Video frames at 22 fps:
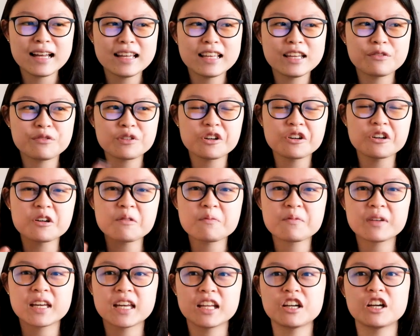if you're a
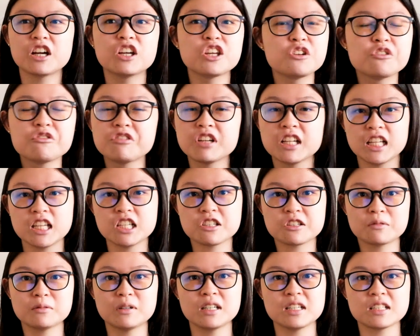beginner, you really
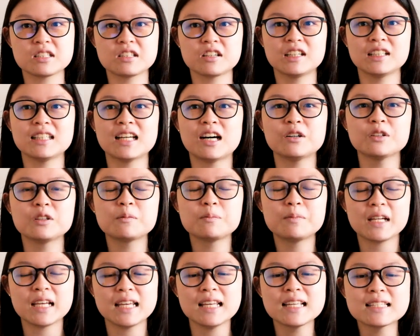just want to start out,
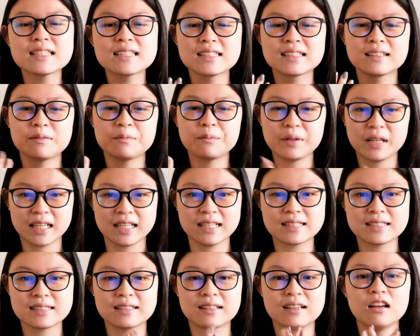please
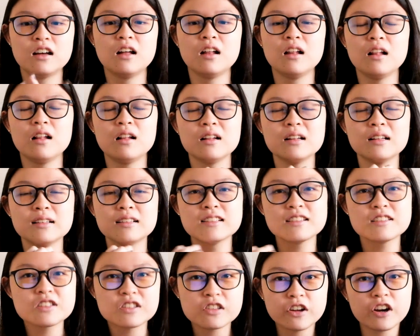
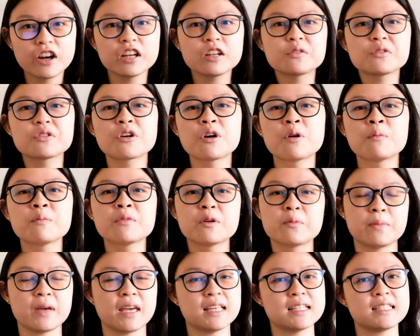start from the
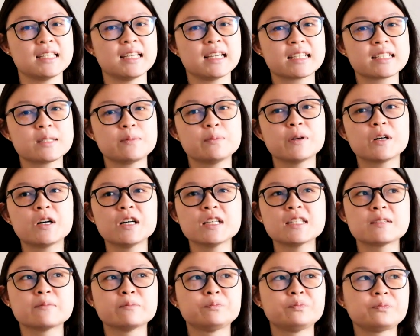basics.
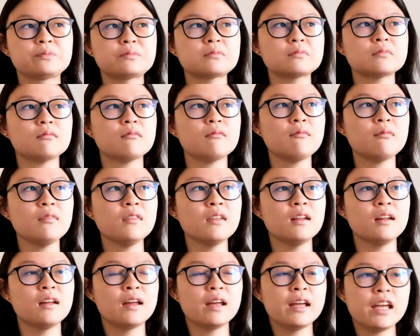Because
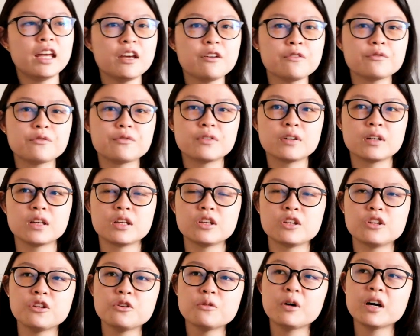if
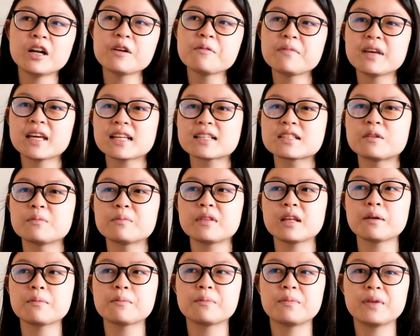you want to make
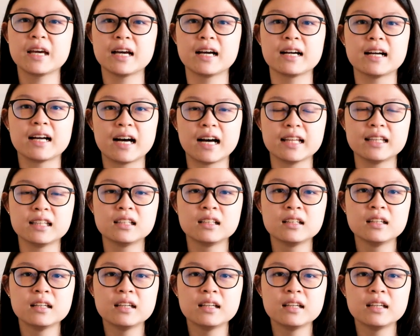something big again,